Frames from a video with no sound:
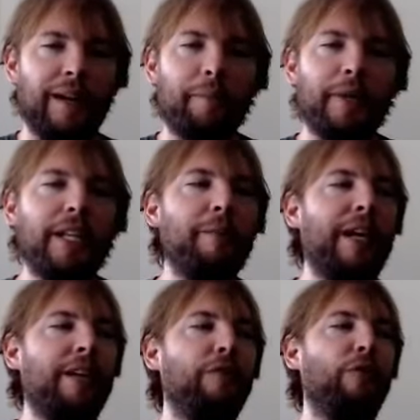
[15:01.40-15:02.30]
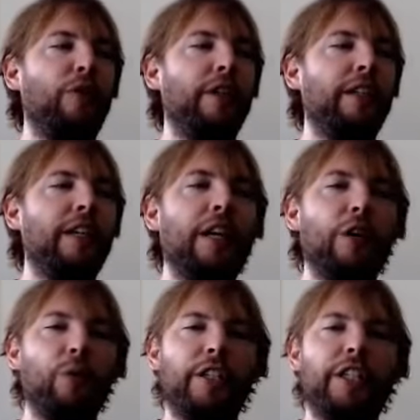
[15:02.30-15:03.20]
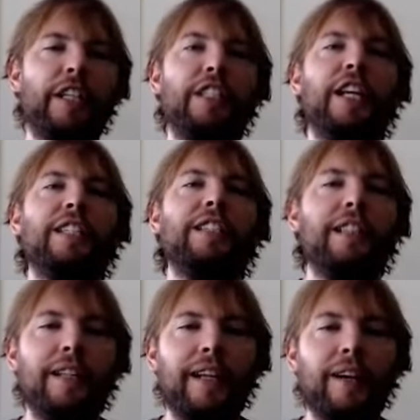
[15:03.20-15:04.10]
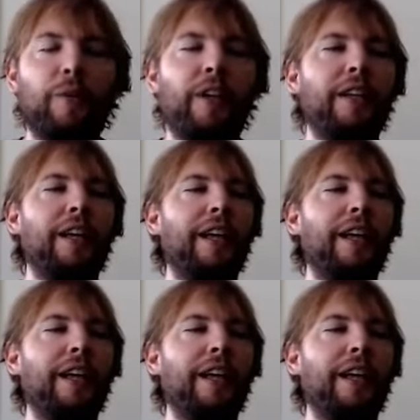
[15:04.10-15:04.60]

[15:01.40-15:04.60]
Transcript: a penny back and forth, which congested the network.